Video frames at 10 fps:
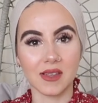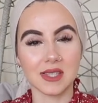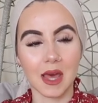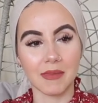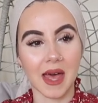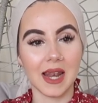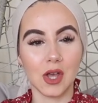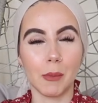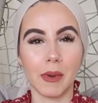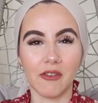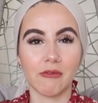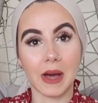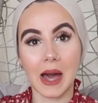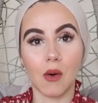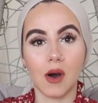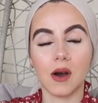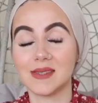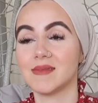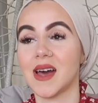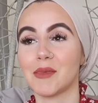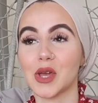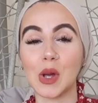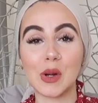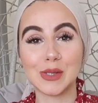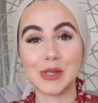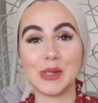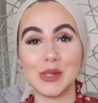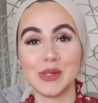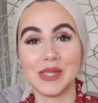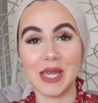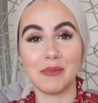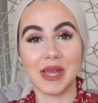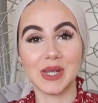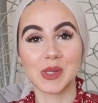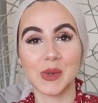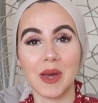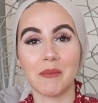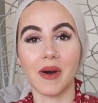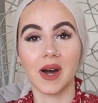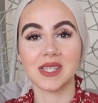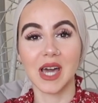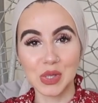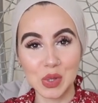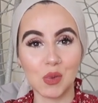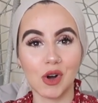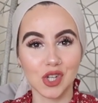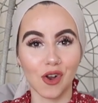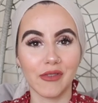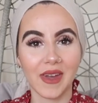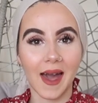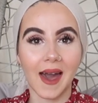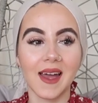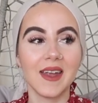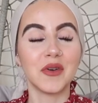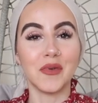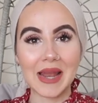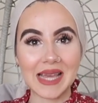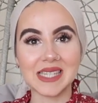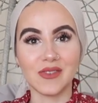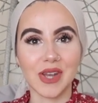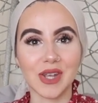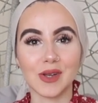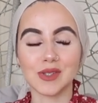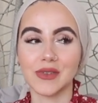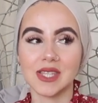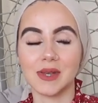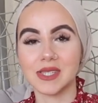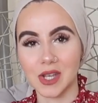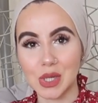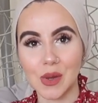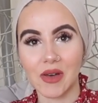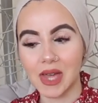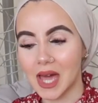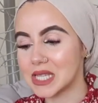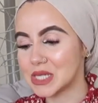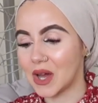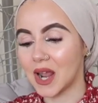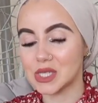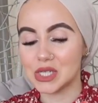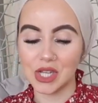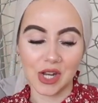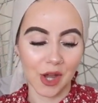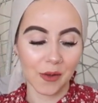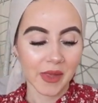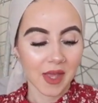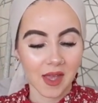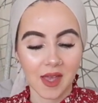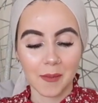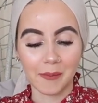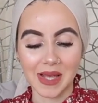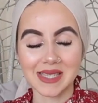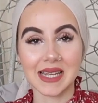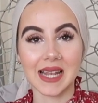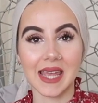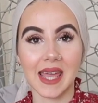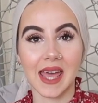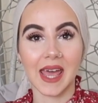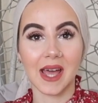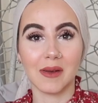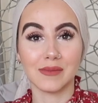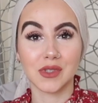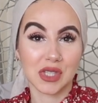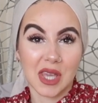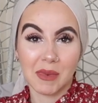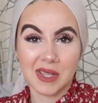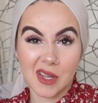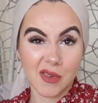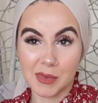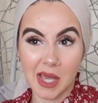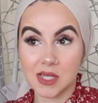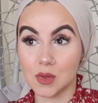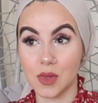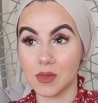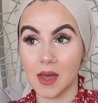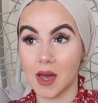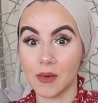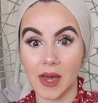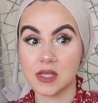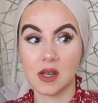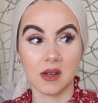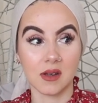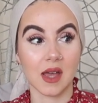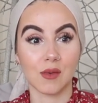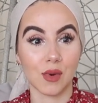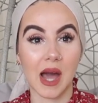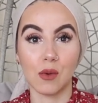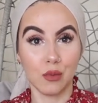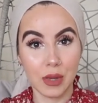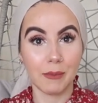it gives them that little bit of a power I'm not gonna go too deep into it, but I do watch a lot of cat related videos, obviously, because I do have a cat, so I like to, you know, basically um, just keep myself updated with how cats on how we